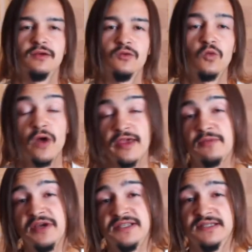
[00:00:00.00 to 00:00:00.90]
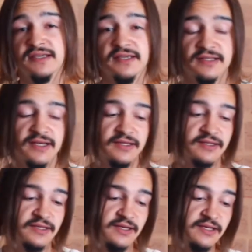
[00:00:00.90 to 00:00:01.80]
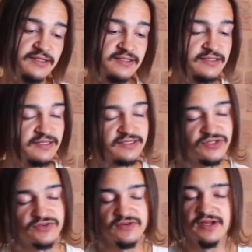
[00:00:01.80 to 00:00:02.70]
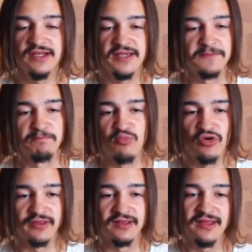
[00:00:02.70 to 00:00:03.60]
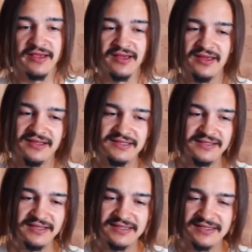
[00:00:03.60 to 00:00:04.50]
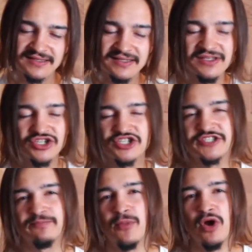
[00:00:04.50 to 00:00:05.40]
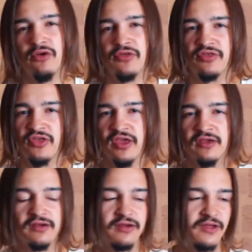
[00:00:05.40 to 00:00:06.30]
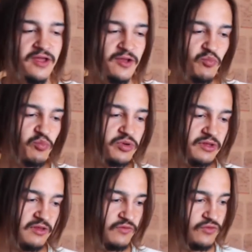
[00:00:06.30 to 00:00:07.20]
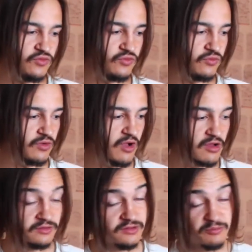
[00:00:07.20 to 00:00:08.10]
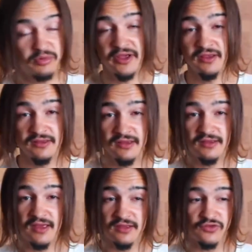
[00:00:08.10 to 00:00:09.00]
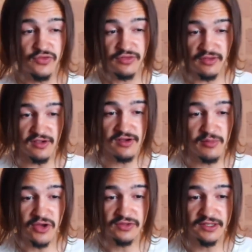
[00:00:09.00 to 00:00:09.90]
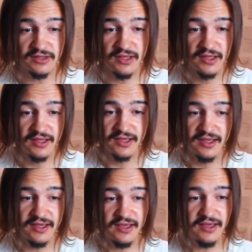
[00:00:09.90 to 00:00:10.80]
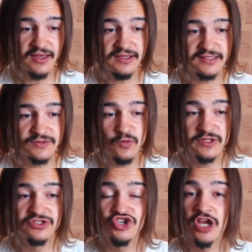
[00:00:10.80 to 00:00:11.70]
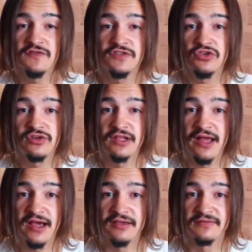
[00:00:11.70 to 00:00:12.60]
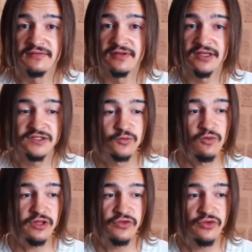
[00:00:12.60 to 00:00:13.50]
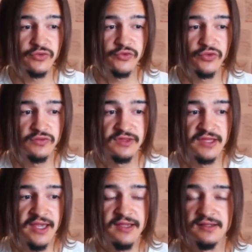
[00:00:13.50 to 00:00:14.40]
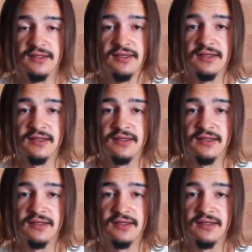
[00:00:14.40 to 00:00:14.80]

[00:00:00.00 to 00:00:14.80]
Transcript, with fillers: Why am I saying that? It's a really important, like it's such a small thing, but if you contemplate it and you think about it, it's what drives your life. It's what you do daily.